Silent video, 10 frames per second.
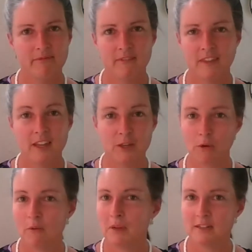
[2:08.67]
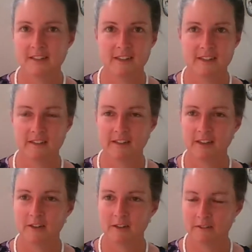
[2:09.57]
you're amazing.
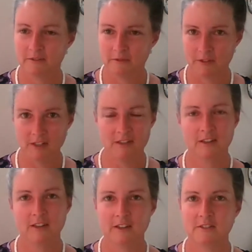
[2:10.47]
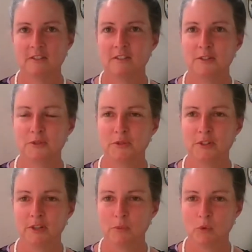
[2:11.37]
Really good luck to you.
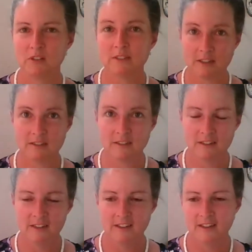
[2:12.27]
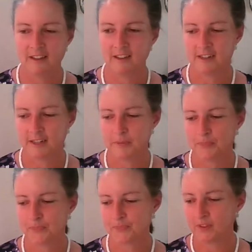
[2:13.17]
Well done. I
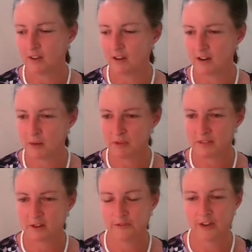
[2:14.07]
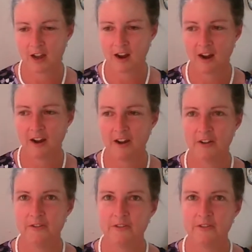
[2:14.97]
myself have